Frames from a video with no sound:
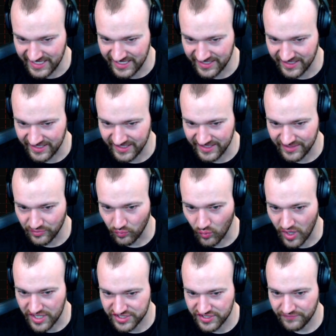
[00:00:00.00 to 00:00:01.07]

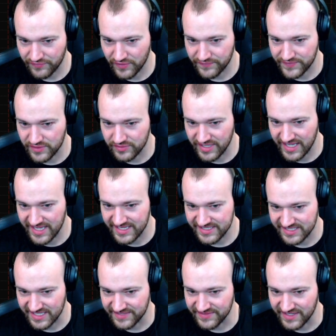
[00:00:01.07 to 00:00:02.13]
watch it for a few
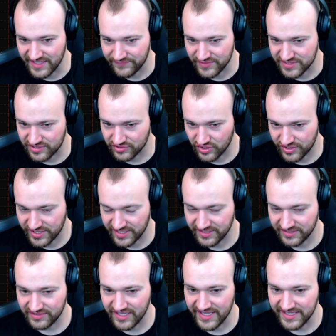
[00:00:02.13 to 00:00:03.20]
days, and then if it's
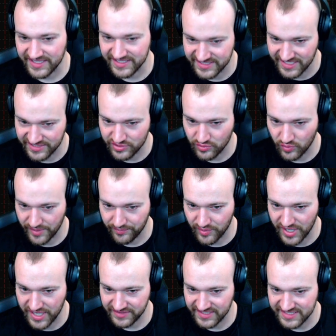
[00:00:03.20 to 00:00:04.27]
looking like it doesn't want to
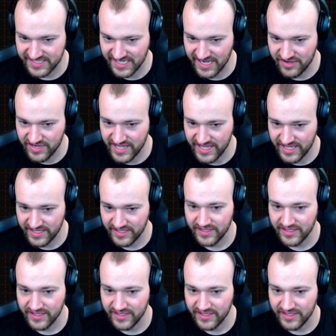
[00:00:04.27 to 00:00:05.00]
break this area,